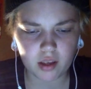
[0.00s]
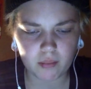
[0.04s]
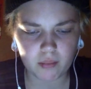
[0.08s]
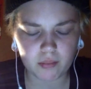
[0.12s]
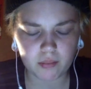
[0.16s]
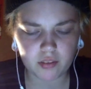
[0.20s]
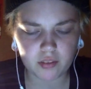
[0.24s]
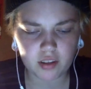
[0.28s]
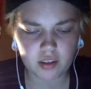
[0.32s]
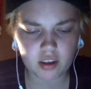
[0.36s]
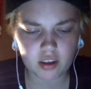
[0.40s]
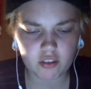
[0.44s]

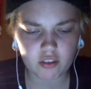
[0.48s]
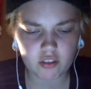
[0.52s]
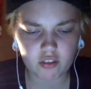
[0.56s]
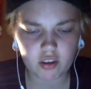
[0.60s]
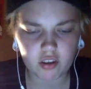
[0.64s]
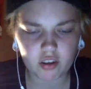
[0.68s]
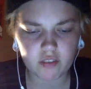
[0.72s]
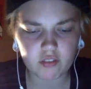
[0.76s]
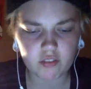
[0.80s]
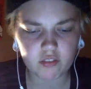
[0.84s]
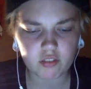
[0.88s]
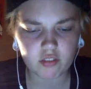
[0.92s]
Sex
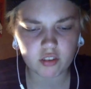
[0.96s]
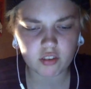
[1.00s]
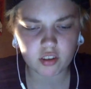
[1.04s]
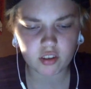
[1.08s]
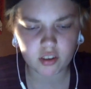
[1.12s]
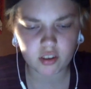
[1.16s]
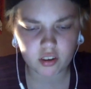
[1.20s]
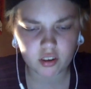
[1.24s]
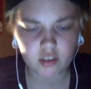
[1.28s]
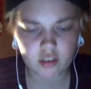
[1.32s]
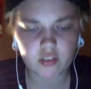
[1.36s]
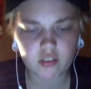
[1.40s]
drive has
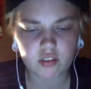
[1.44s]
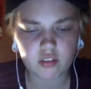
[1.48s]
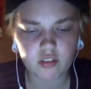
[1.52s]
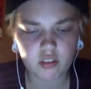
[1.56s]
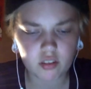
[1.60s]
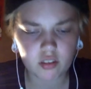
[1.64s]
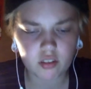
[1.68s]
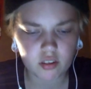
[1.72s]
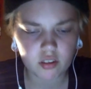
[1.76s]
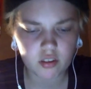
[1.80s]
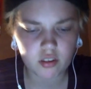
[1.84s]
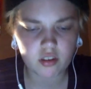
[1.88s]
increased.
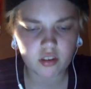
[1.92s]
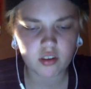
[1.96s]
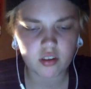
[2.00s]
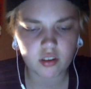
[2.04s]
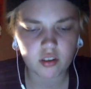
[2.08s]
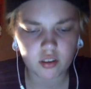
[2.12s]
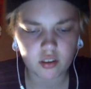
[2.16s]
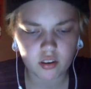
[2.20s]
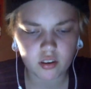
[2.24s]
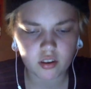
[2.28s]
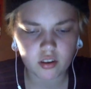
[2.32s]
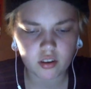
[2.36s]

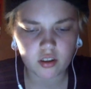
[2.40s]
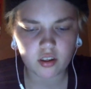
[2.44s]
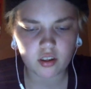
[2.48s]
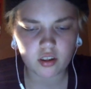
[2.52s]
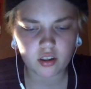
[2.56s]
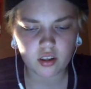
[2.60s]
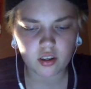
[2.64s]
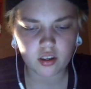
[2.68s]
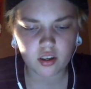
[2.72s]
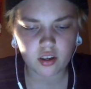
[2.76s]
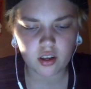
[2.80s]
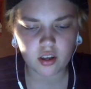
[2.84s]

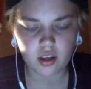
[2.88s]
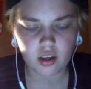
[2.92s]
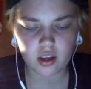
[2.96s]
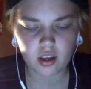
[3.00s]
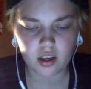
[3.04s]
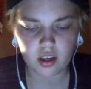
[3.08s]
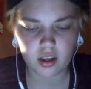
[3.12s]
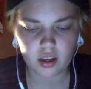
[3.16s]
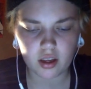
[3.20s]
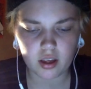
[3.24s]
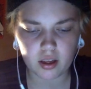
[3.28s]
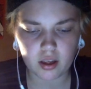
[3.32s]

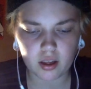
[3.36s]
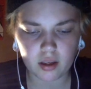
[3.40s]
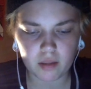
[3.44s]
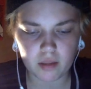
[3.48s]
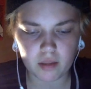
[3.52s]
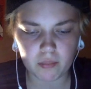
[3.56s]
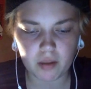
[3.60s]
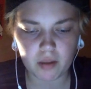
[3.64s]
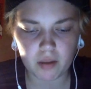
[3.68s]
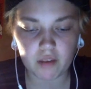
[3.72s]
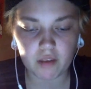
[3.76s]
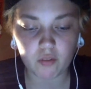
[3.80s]

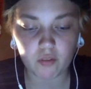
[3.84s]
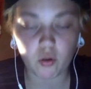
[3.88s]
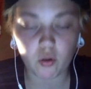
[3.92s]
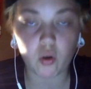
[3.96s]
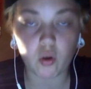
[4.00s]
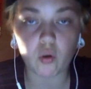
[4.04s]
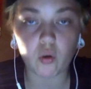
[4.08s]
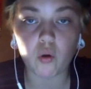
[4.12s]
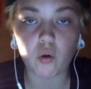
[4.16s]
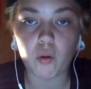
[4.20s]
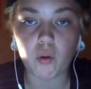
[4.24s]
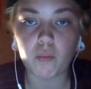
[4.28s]
I've got a
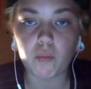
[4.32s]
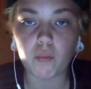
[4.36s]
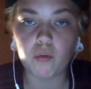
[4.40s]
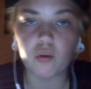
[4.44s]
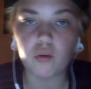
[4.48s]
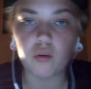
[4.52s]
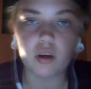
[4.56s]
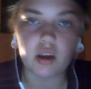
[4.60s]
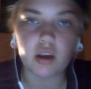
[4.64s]
lot more